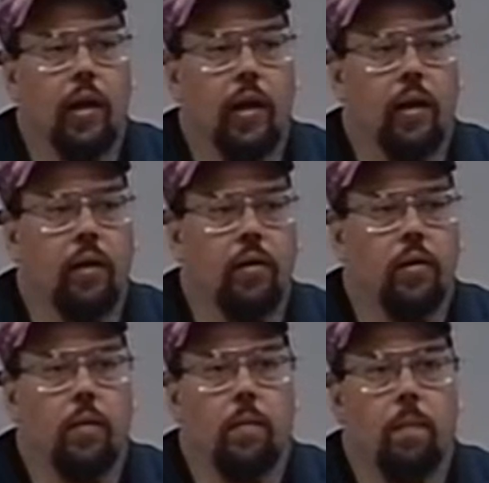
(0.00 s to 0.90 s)

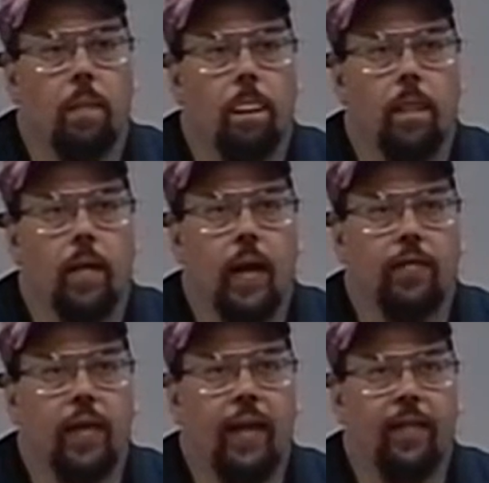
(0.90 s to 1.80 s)
And
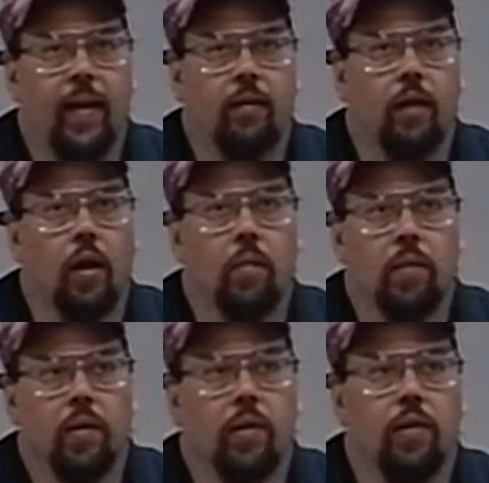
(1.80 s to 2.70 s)
at, at that
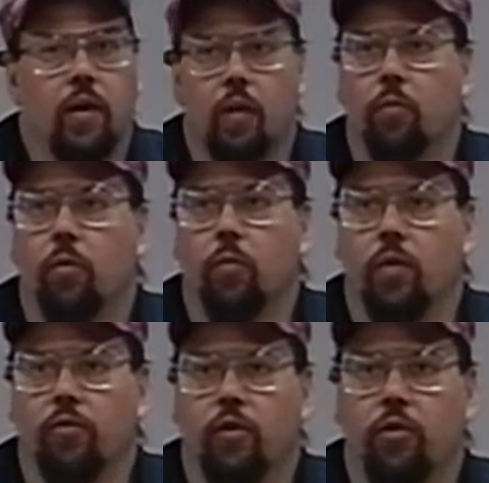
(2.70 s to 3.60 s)
time, the network
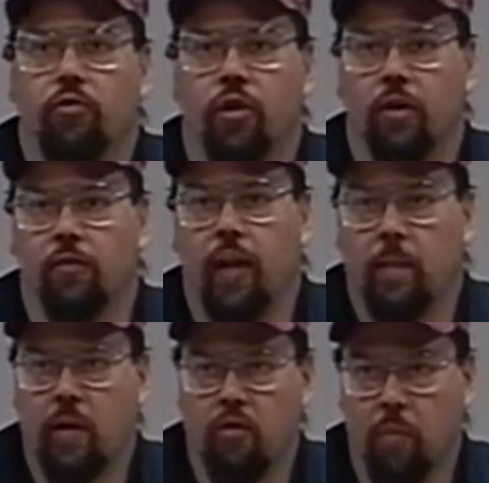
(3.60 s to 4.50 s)
was you stuck a
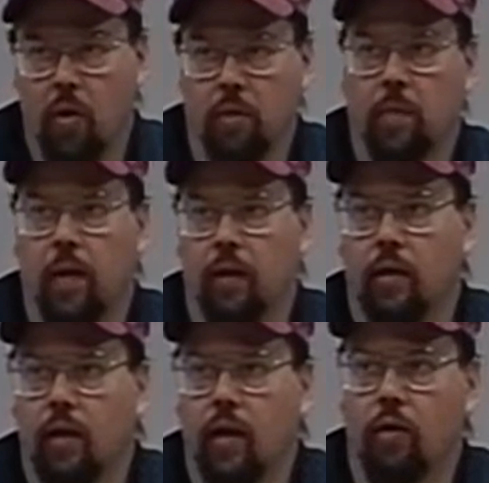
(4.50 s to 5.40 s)
floppy in your Parker
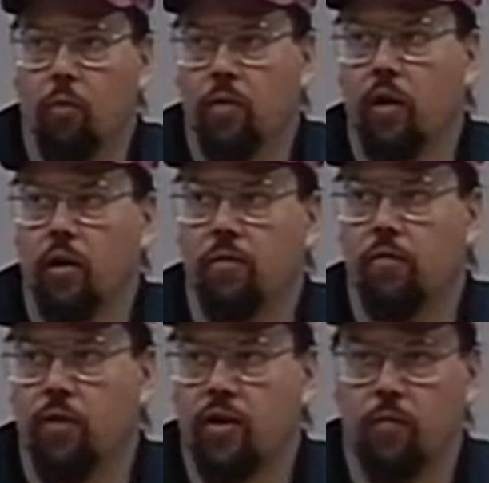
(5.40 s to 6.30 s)
pocket and hoped that it didn't
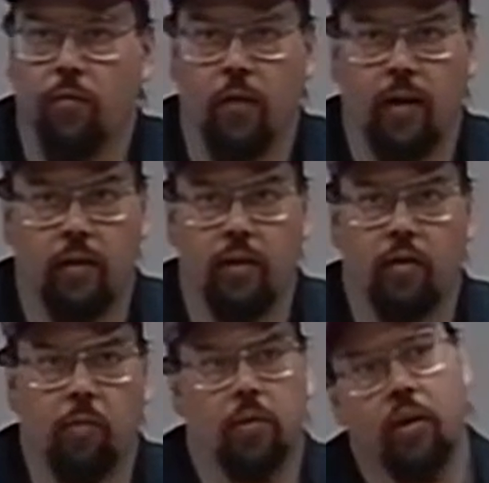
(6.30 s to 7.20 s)
freeze before you got to the
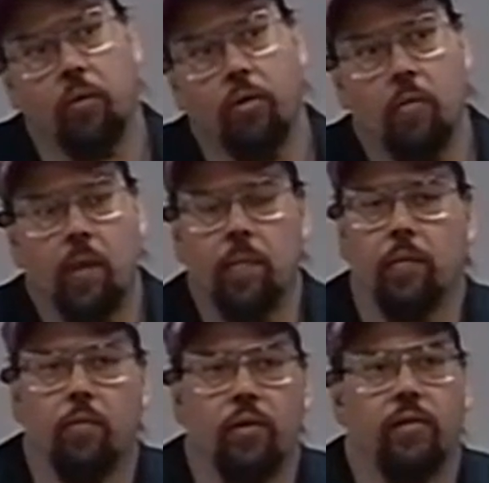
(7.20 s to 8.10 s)
next building where you might be
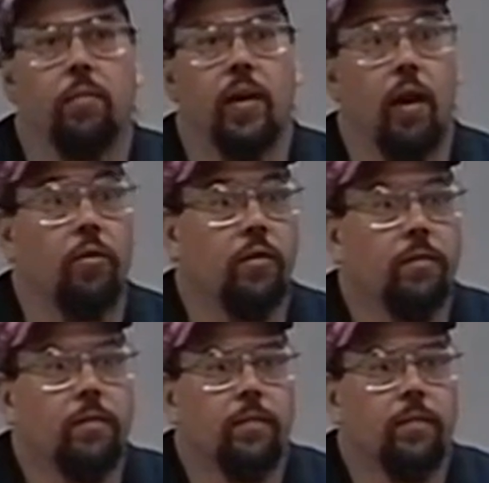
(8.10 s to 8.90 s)
able to print something out.